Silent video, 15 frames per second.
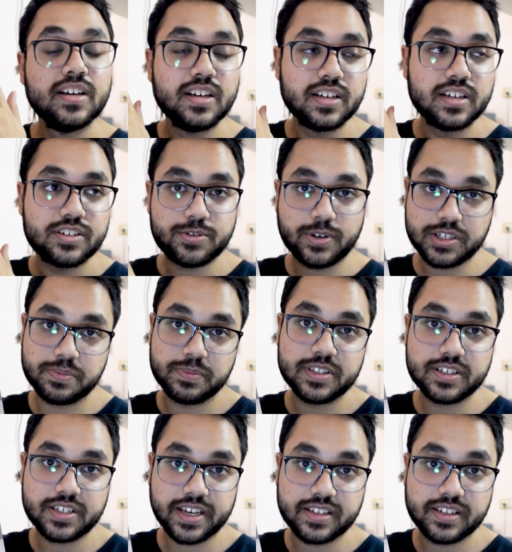trust me the
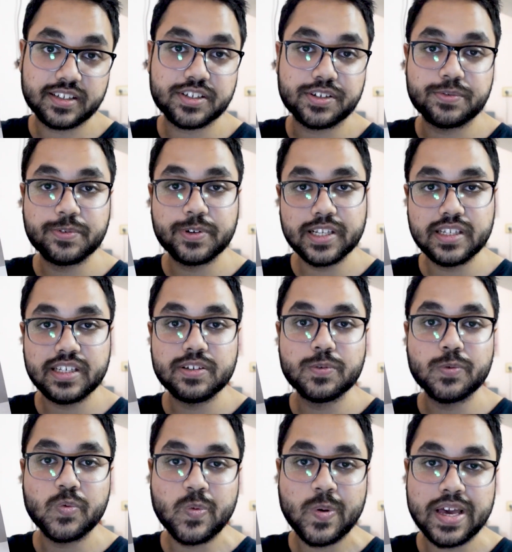techniques are really
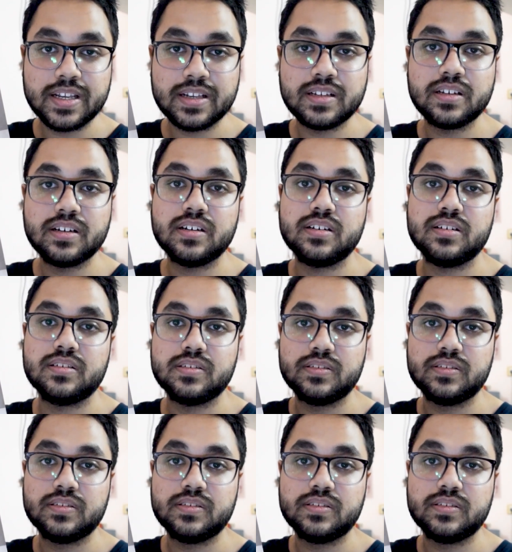well uh,